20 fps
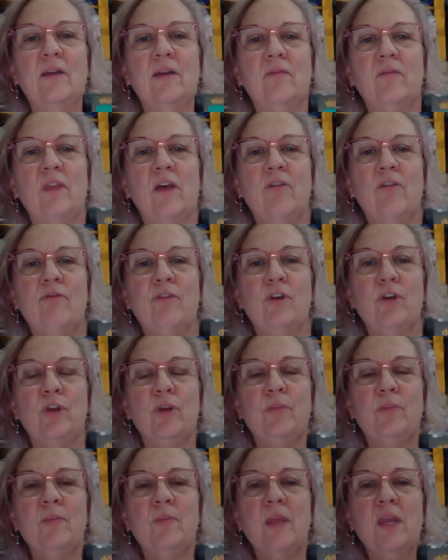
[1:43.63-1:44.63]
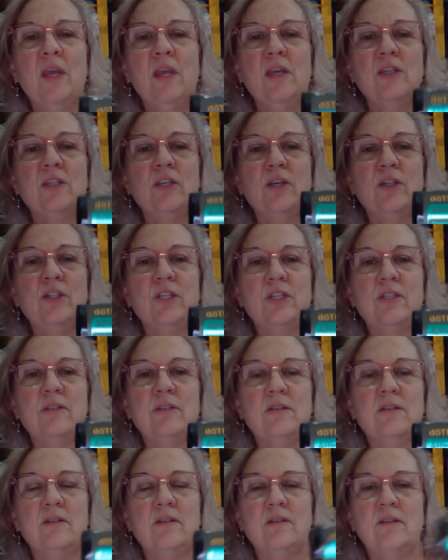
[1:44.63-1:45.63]
Affirm. So
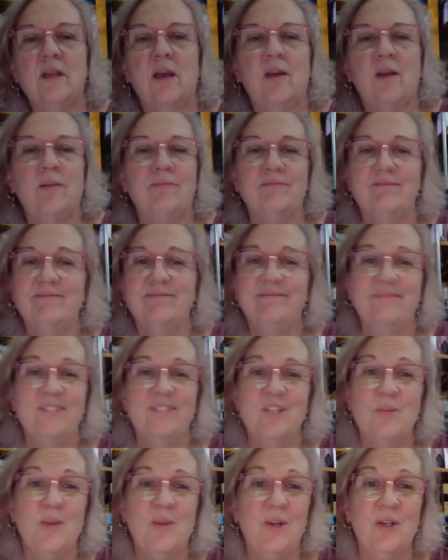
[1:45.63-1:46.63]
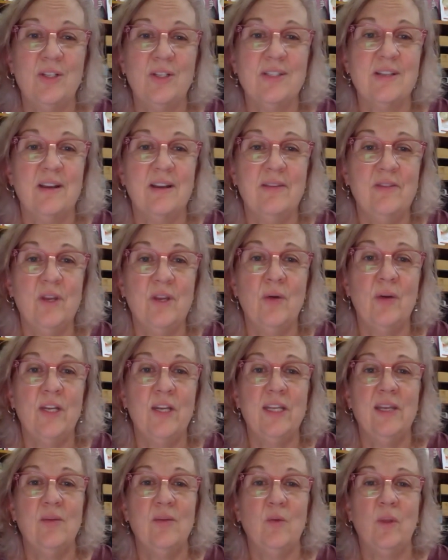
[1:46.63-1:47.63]
just to be honest, I've no
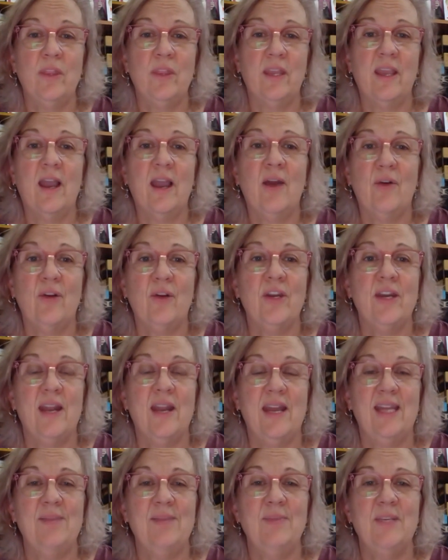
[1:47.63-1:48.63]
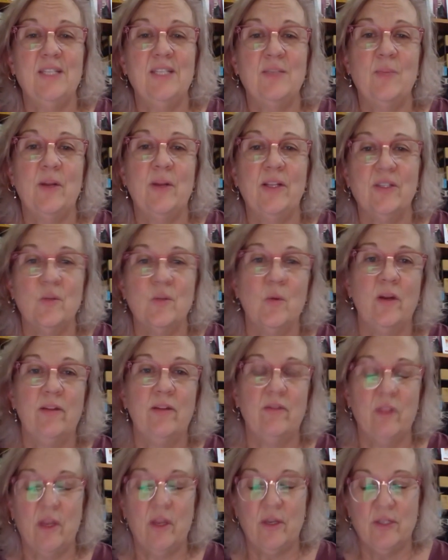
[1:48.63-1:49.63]
idea what the current name is, but it's one
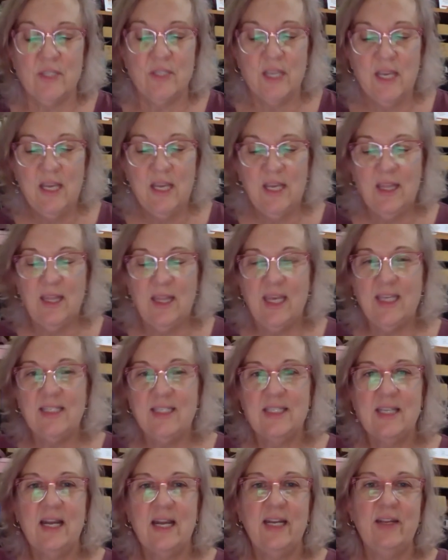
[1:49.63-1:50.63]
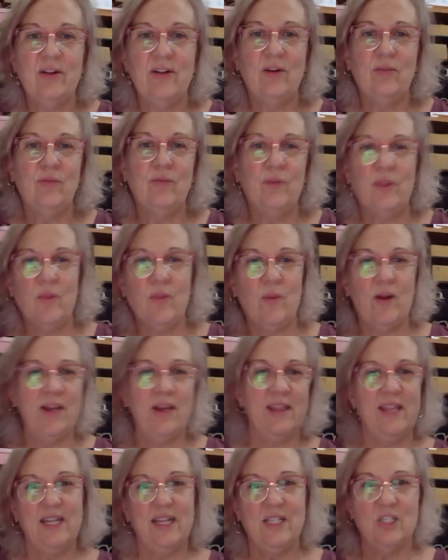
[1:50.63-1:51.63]
of those. They started off with one
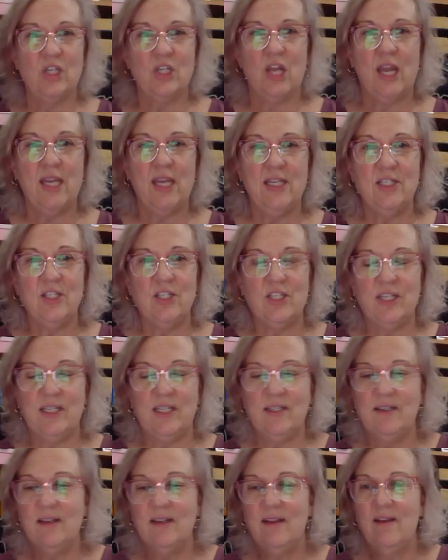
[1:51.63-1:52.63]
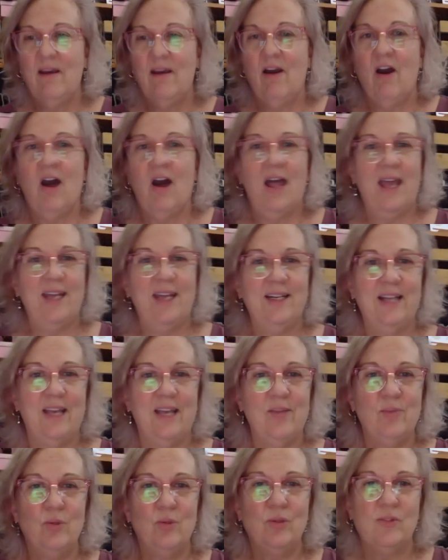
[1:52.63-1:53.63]
and then changed, and I had
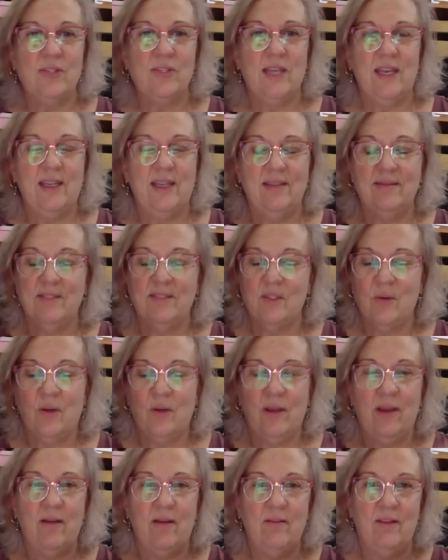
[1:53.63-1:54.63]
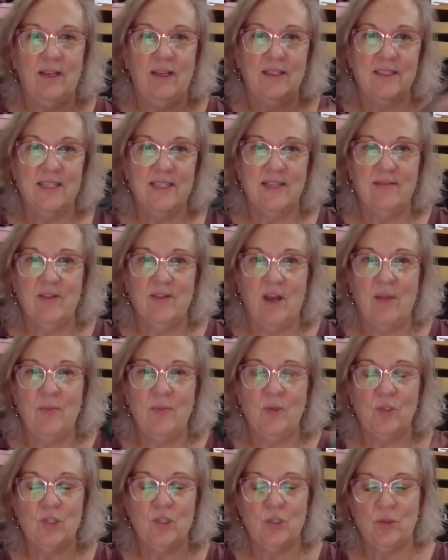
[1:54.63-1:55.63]
labels, and so like I said, I'm
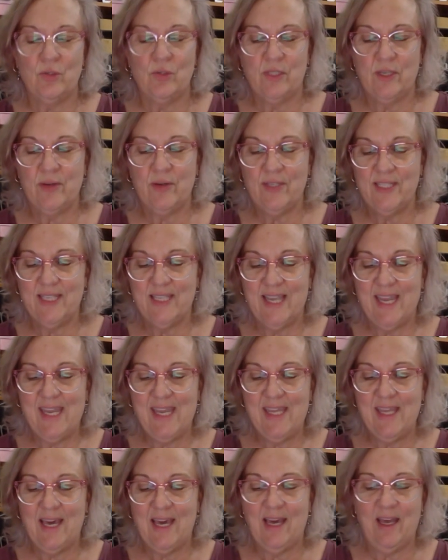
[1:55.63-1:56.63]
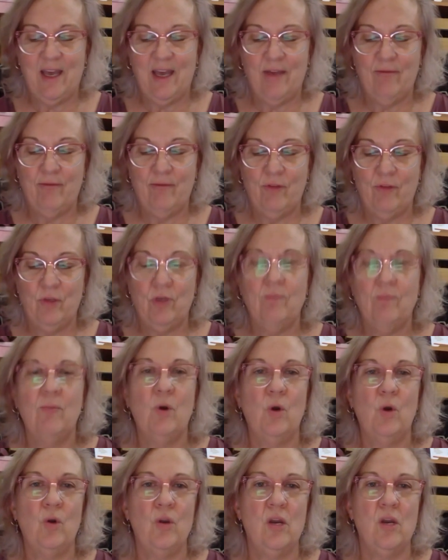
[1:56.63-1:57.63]
not sure. So it's either Affirm
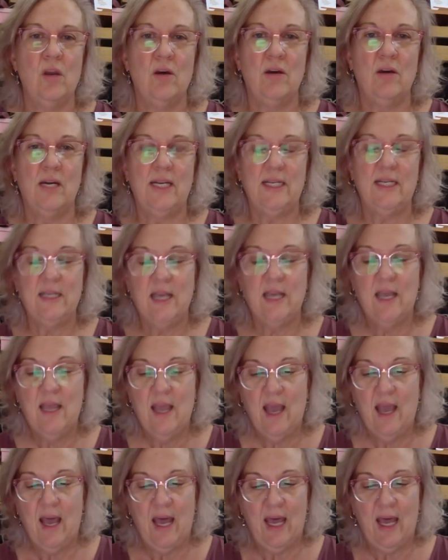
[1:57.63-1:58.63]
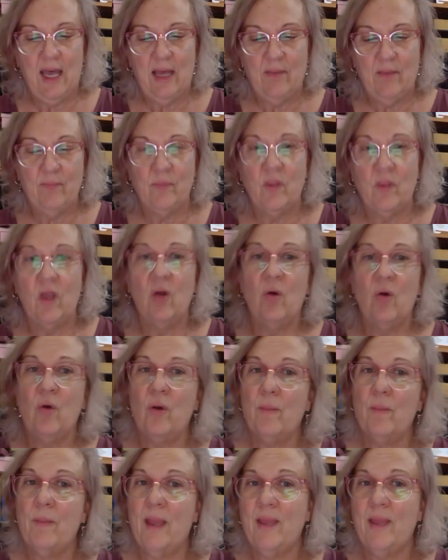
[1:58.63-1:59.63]
or Align, or
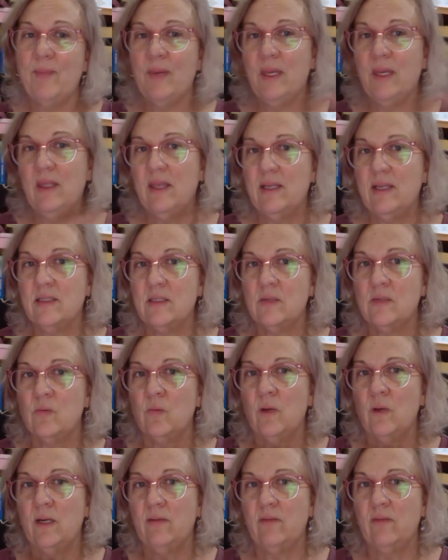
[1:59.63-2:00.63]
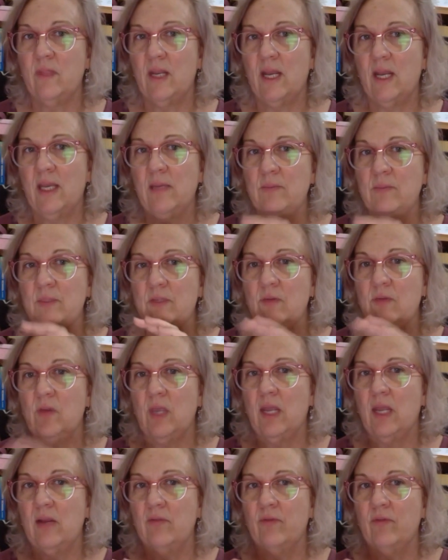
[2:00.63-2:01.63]
it may be that's one of the names if you
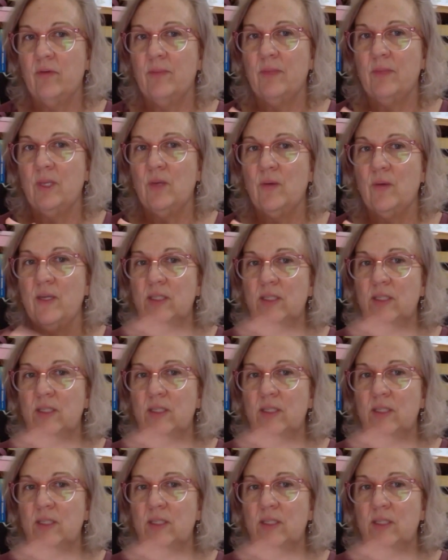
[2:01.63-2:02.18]
get it from the US